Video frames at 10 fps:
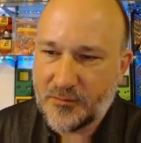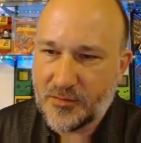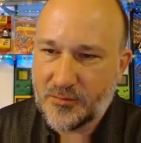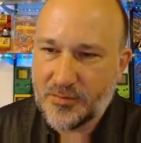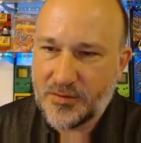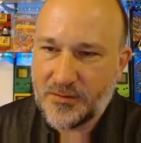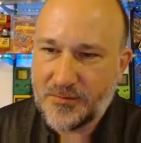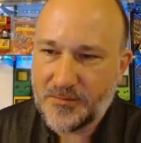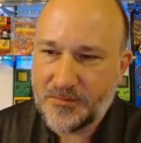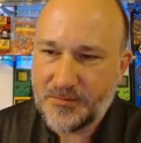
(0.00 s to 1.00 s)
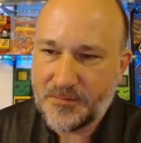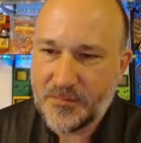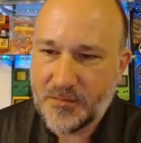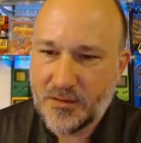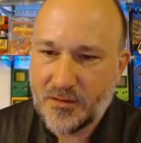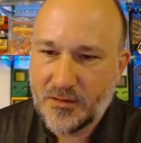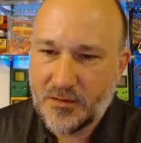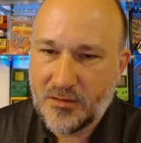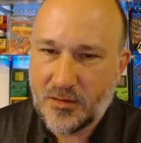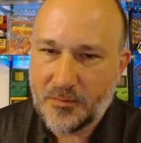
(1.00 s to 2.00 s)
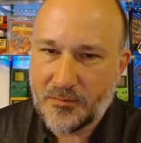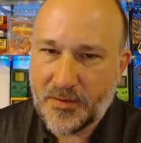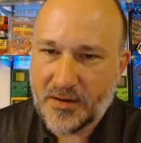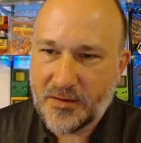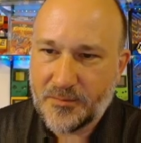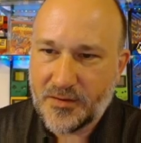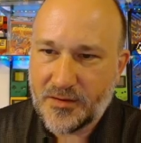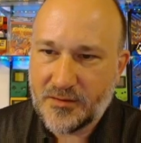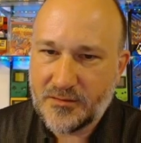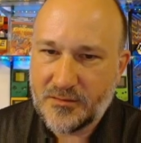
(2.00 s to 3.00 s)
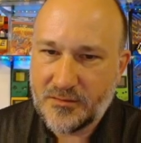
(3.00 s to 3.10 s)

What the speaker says: we'll complete. Open back up again.